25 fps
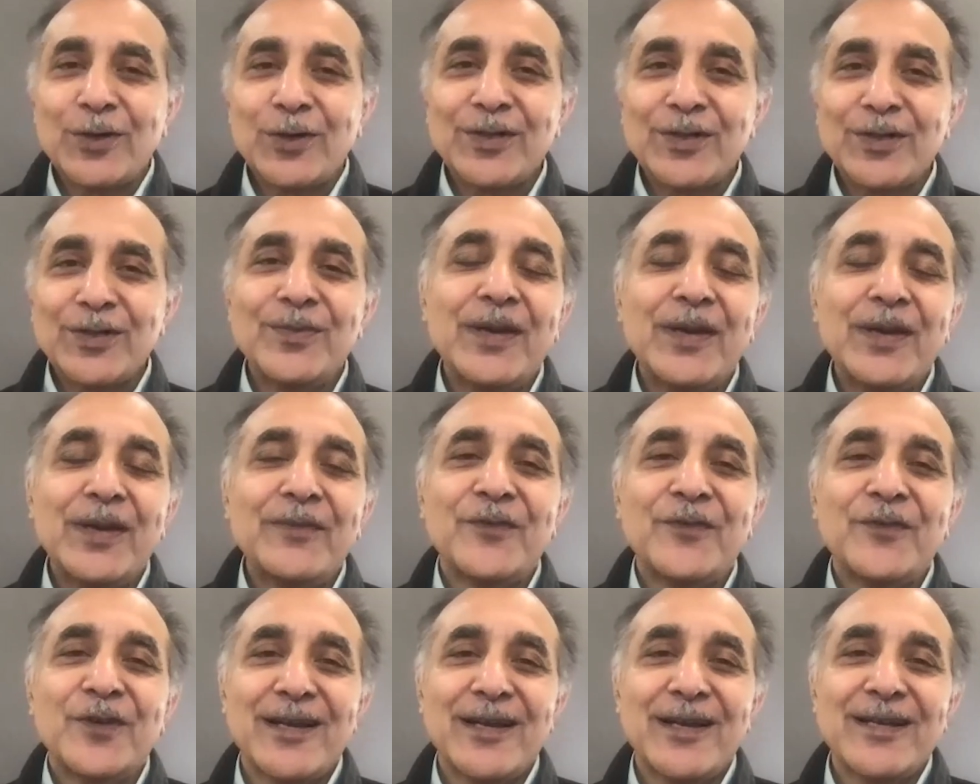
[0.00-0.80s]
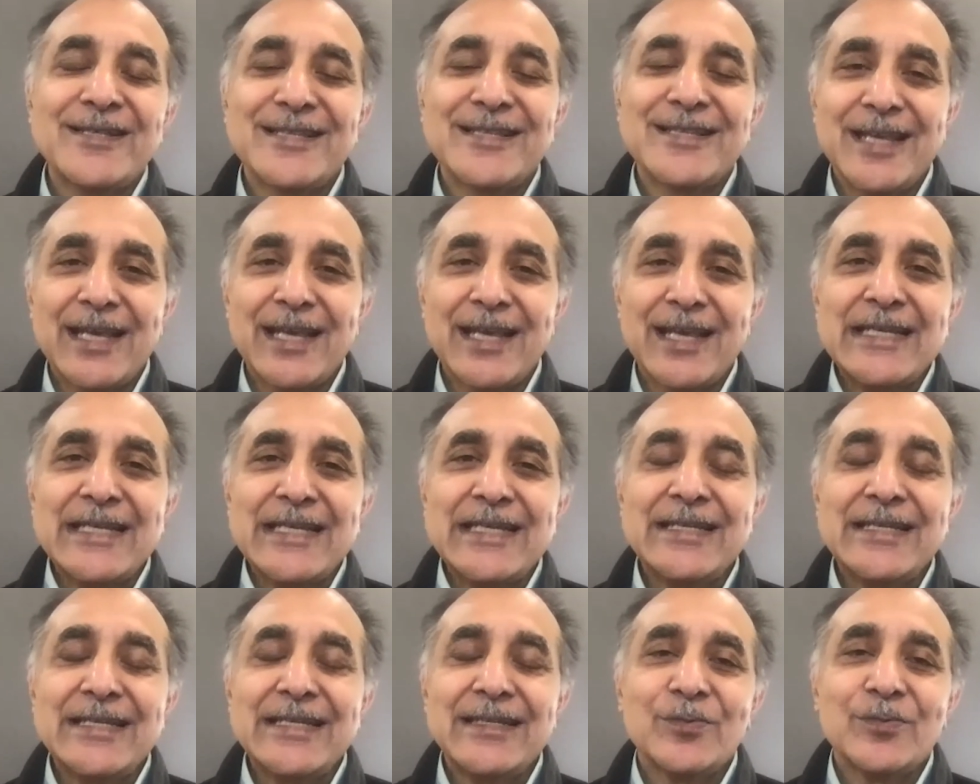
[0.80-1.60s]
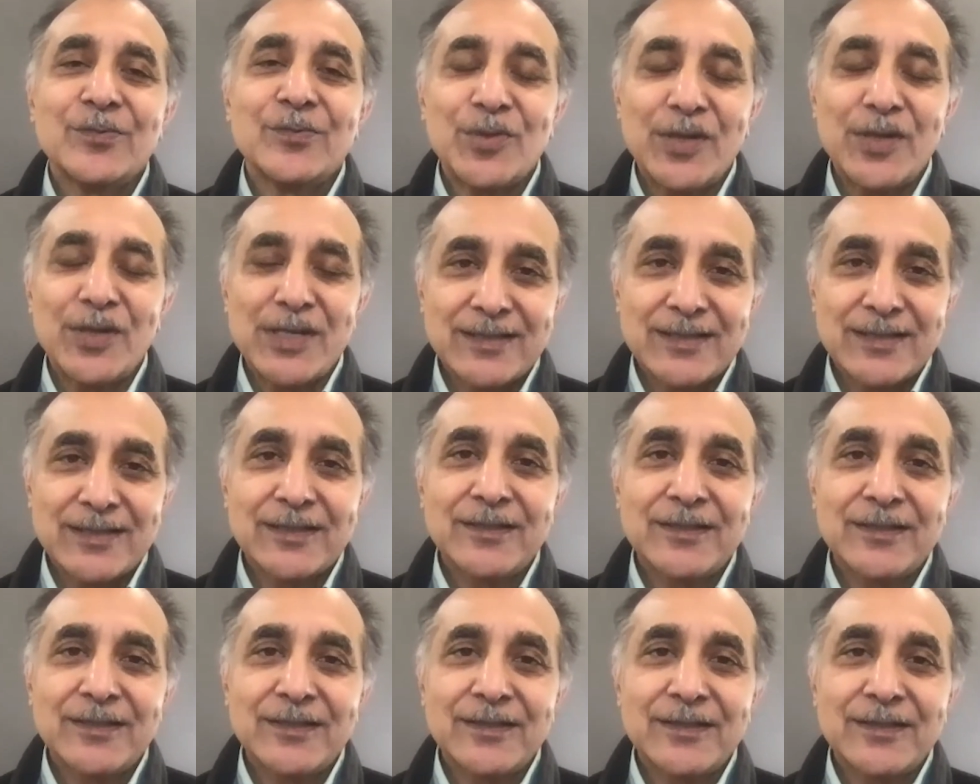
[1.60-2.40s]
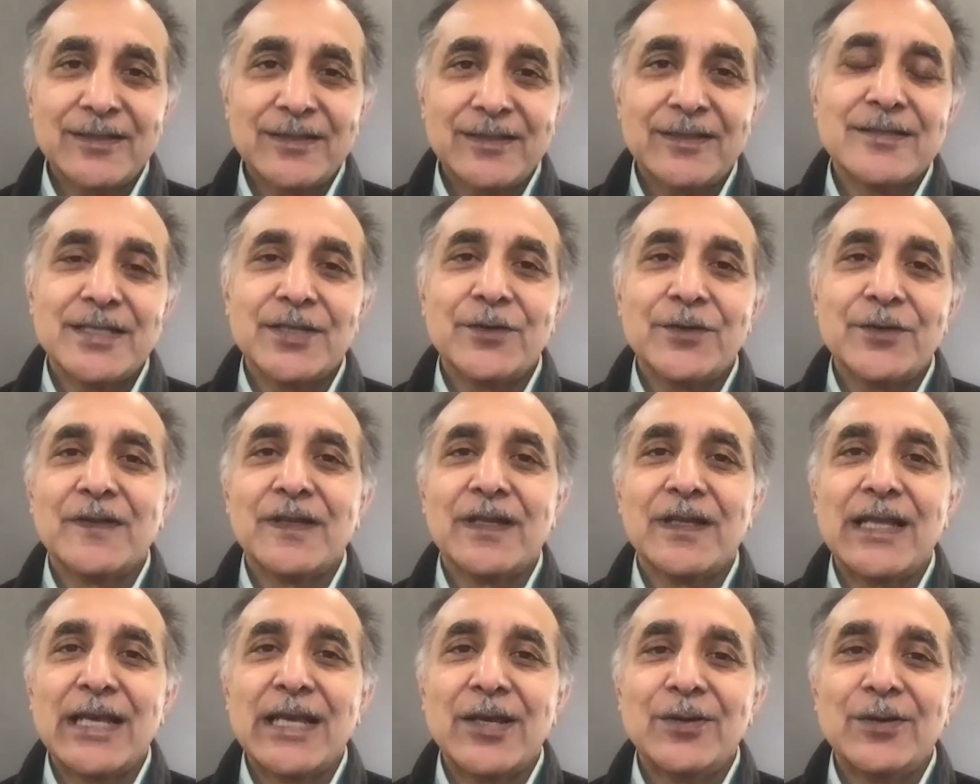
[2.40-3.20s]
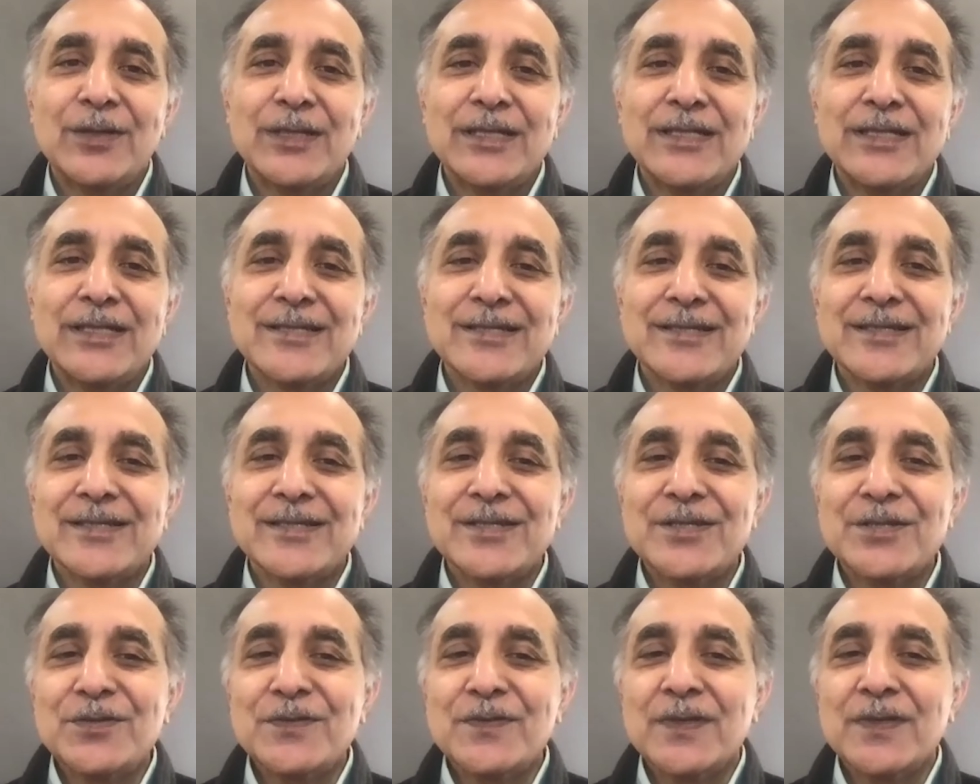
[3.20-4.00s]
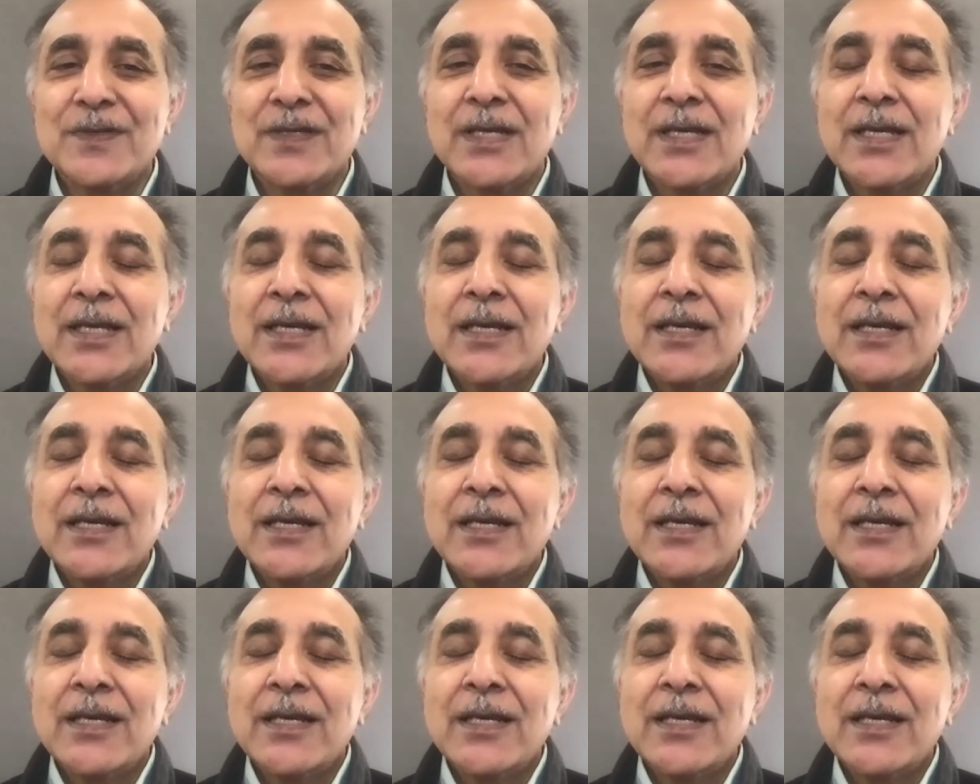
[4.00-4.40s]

Welcome. I'm Vikas Saini, President and CEO of the Lown Institute.